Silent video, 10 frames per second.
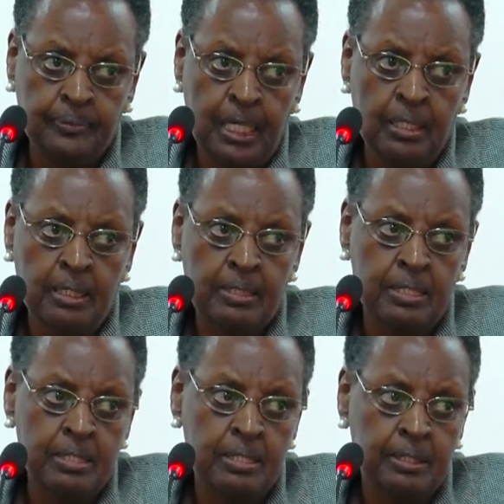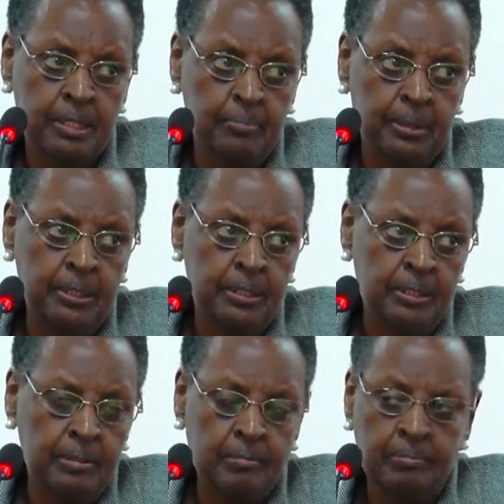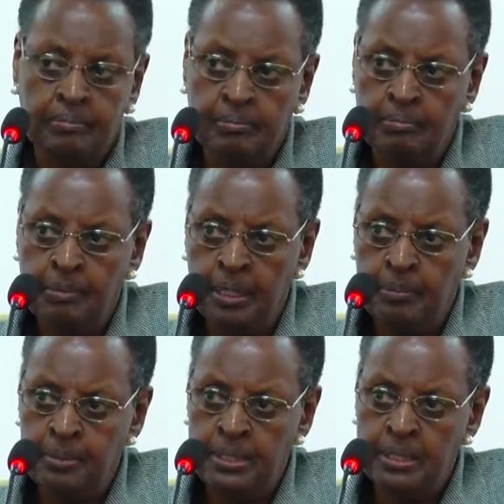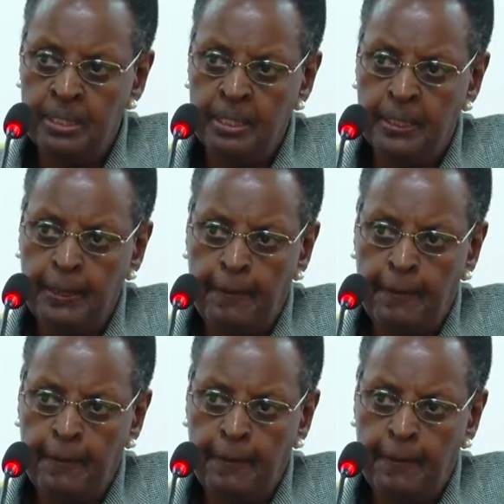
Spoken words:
and that is determined by PTA,